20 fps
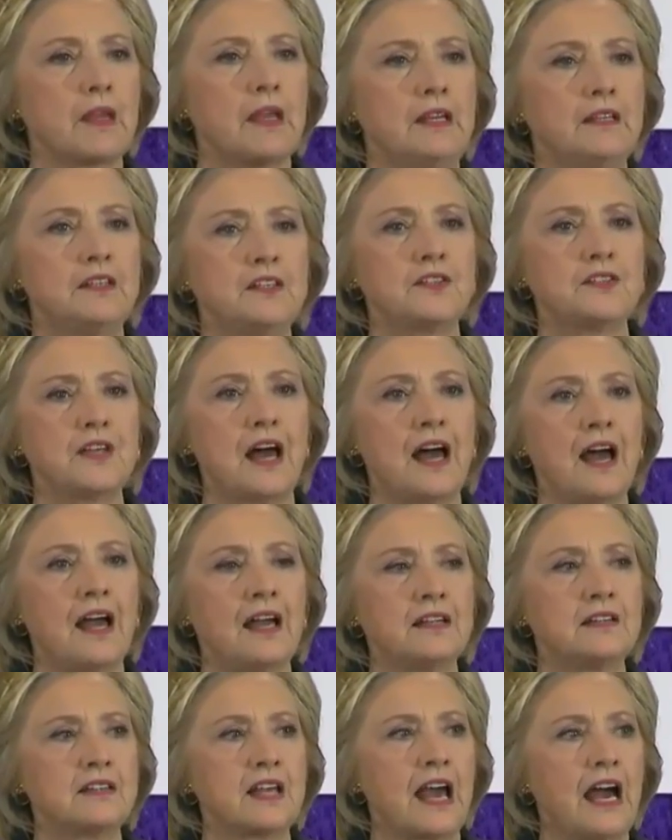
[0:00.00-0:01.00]
and
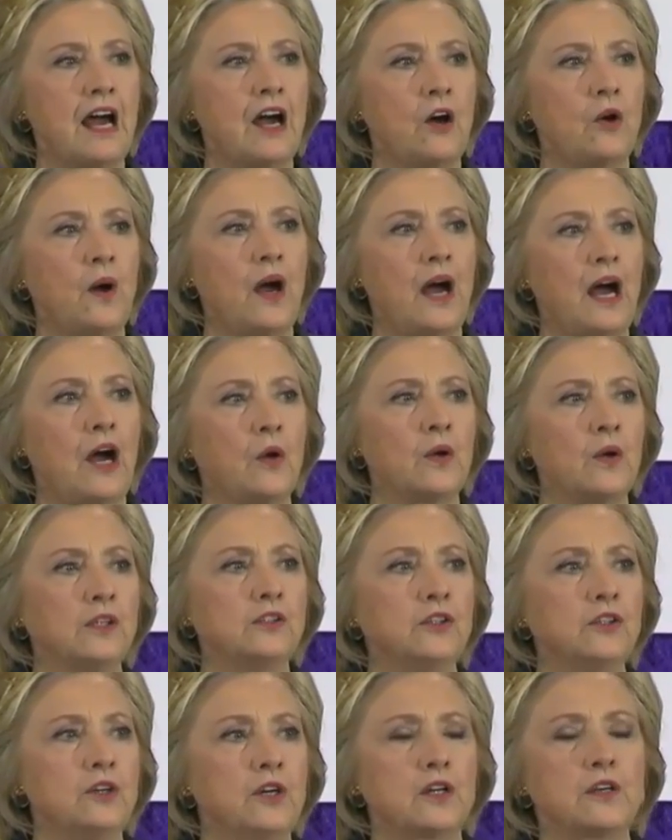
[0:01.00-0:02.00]
decides how
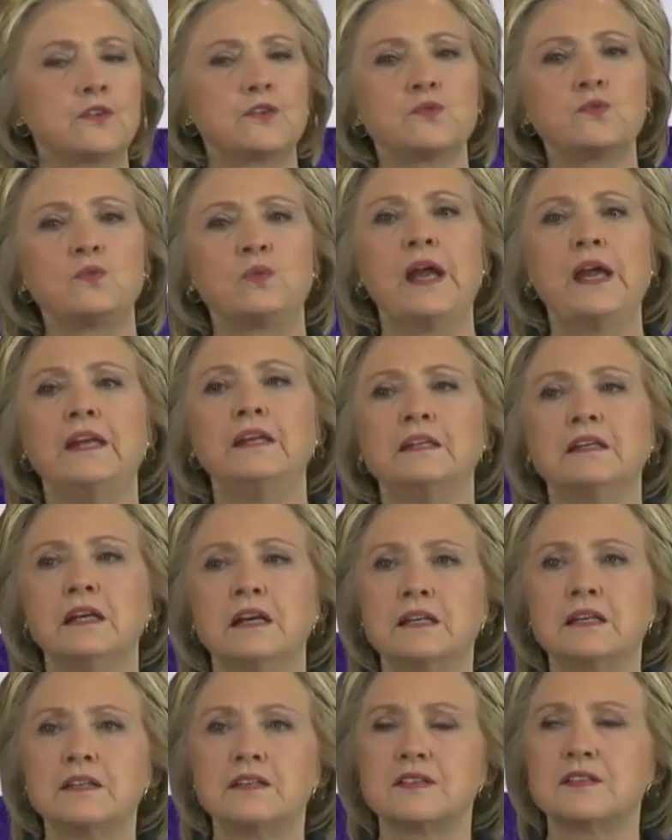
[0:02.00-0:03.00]
our looks rate
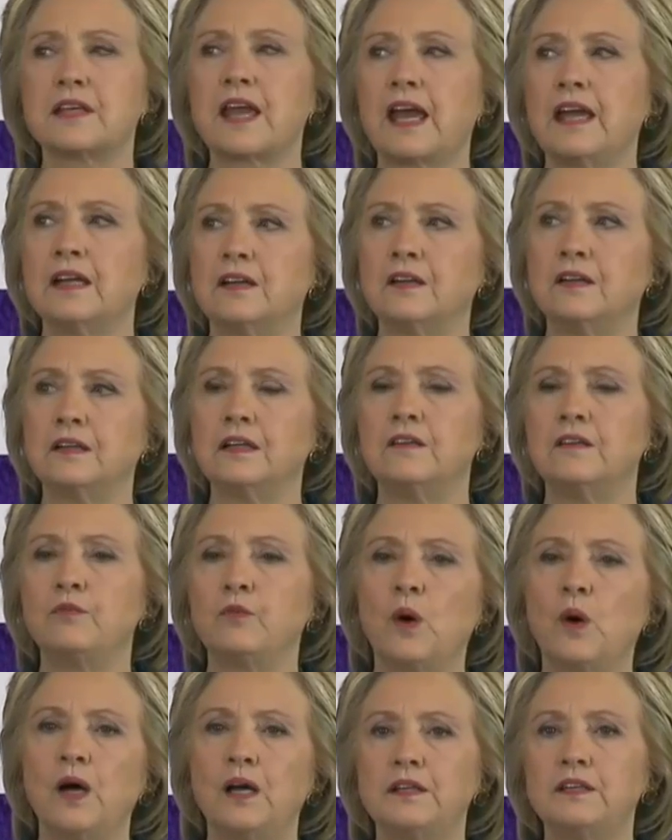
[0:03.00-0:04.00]
on a scale
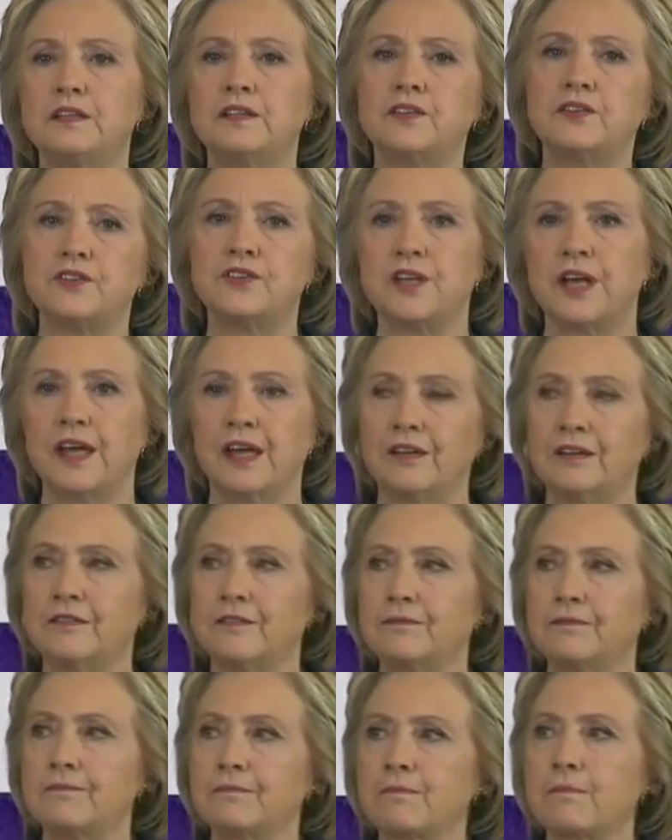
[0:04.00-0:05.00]
of 1 to 10.